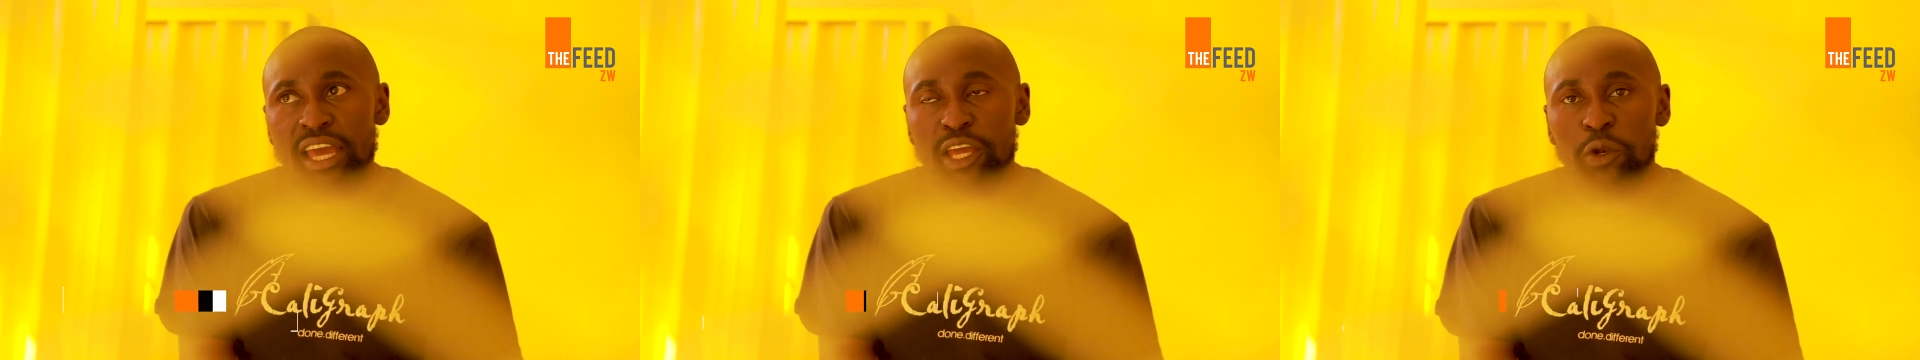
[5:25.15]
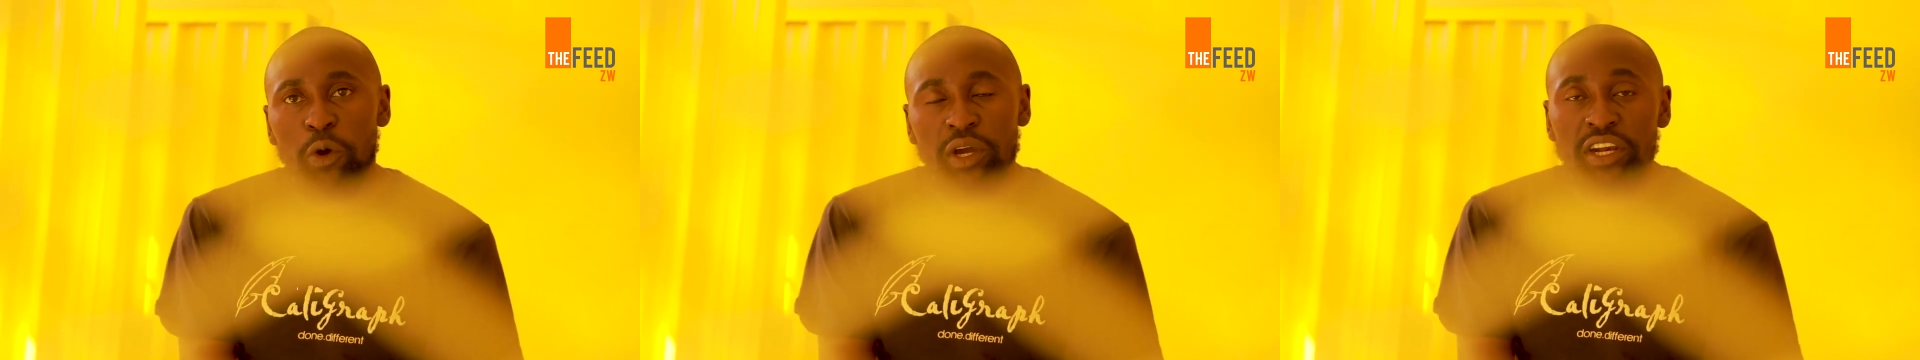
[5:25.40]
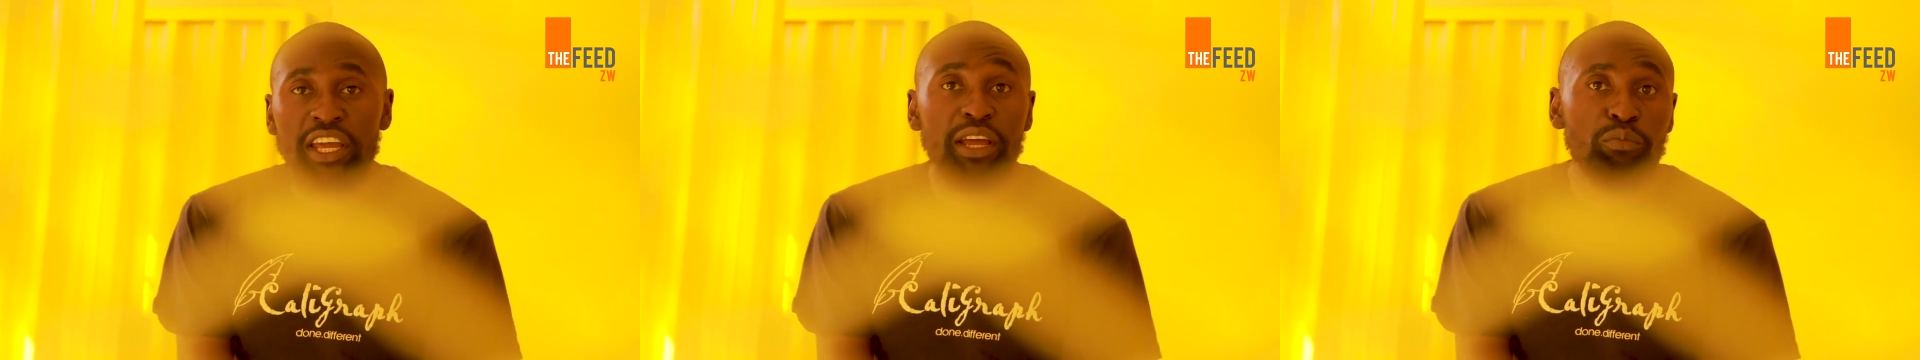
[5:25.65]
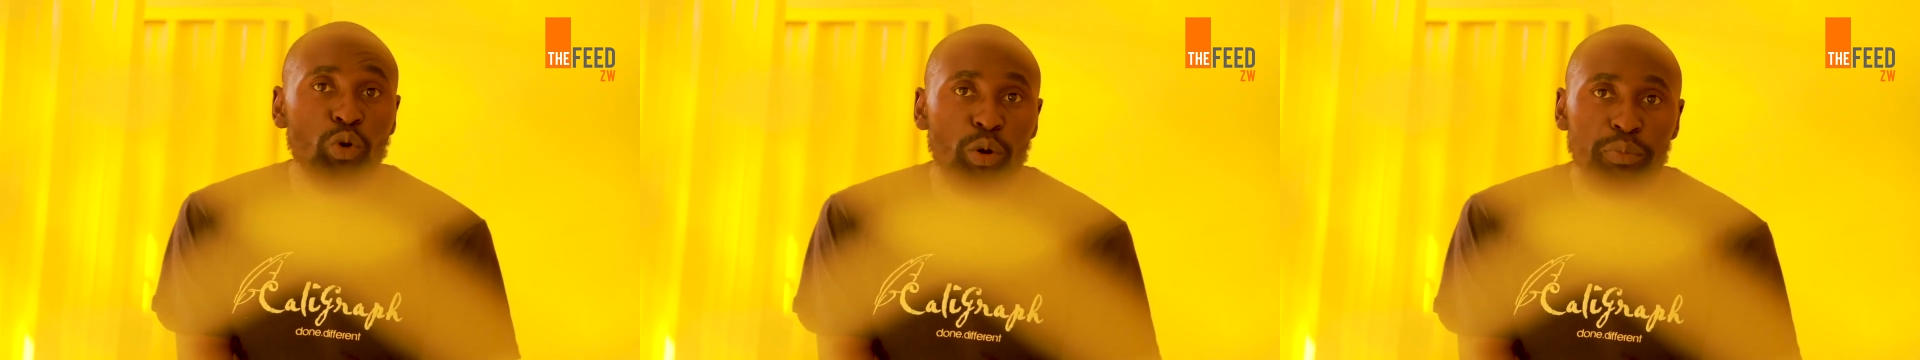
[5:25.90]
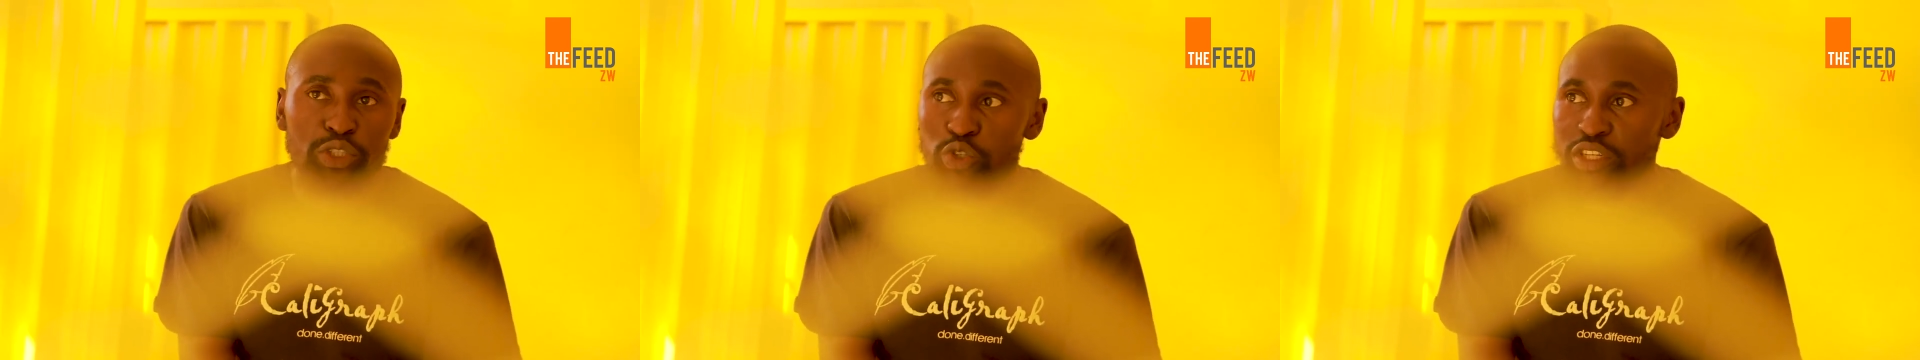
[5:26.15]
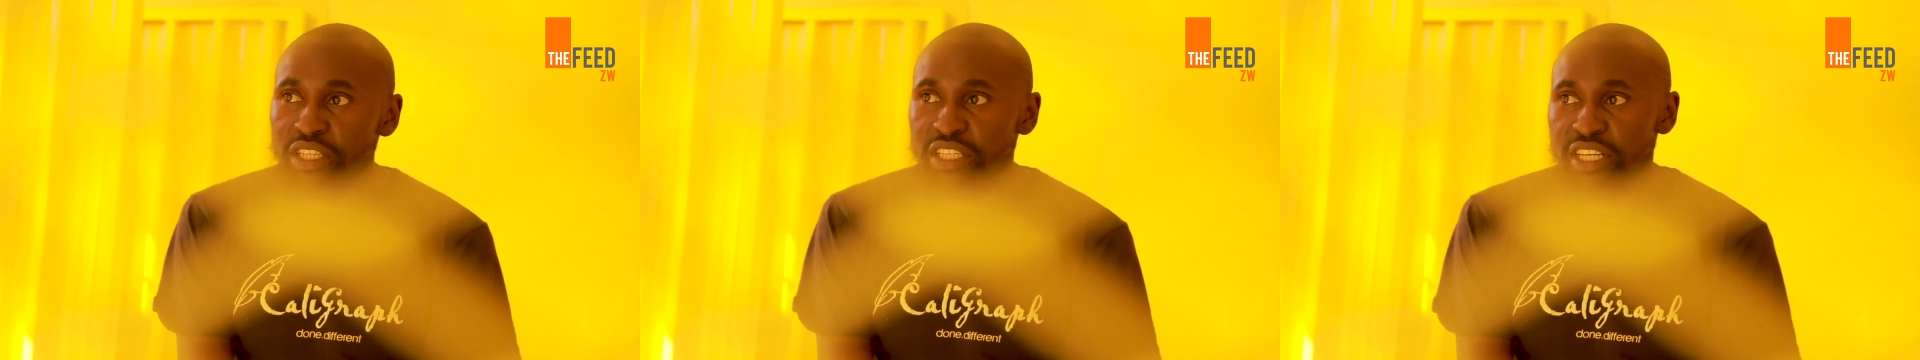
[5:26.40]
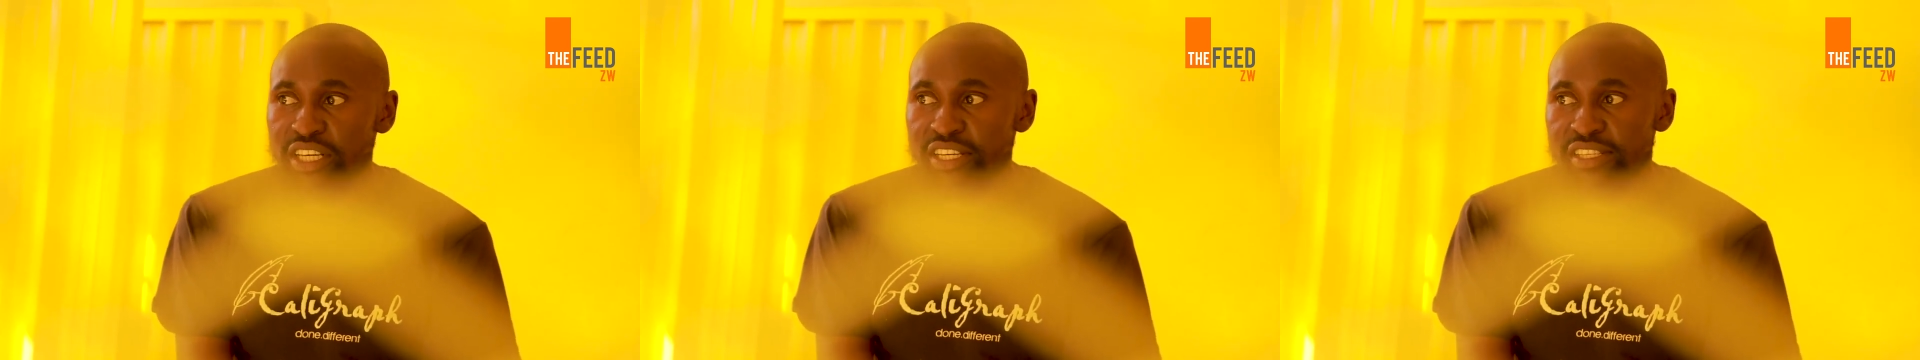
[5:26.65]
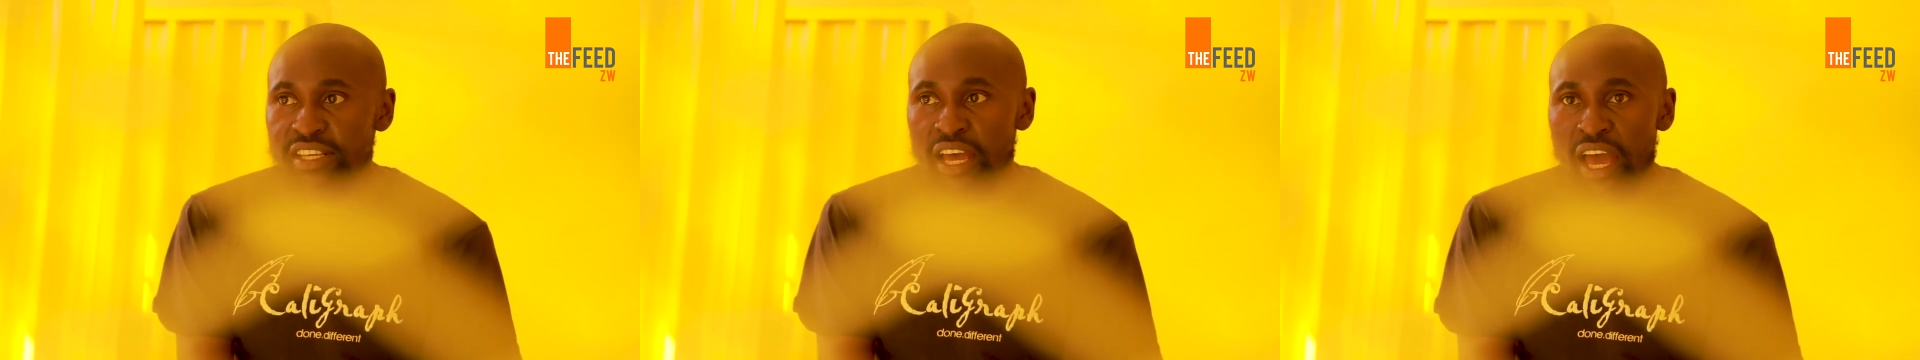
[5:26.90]
you know, create more
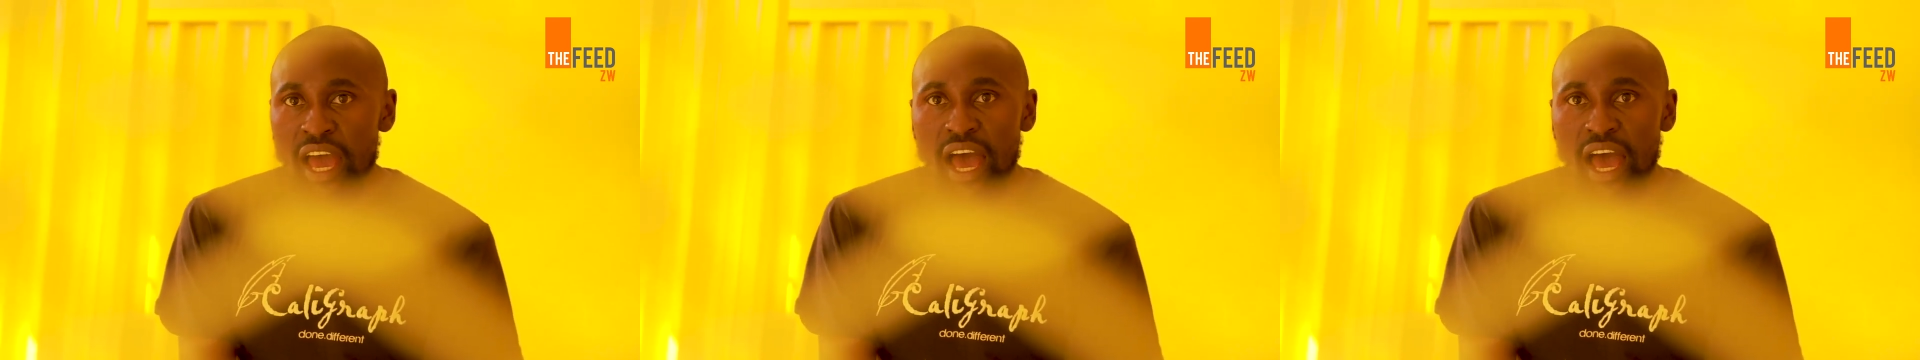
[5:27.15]
opportunities,